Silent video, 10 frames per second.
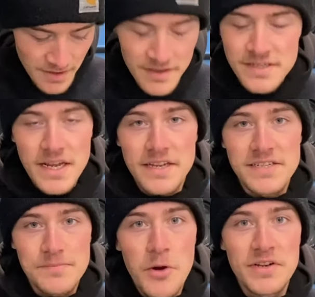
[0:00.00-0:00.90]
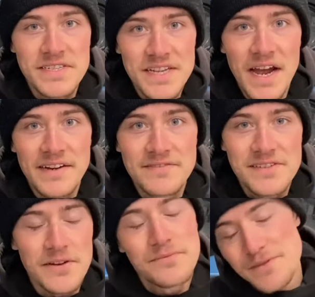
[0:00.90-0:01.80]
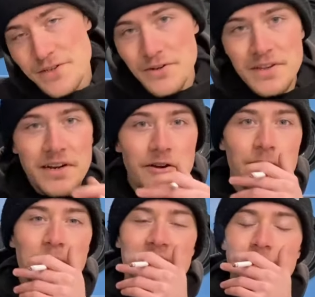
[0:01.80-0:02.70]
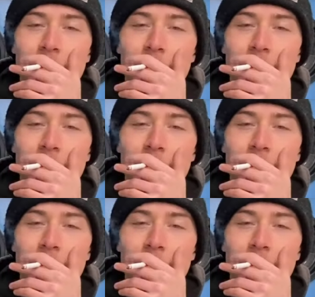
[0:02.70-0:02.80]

because I can smoke inside. So certainly no complaints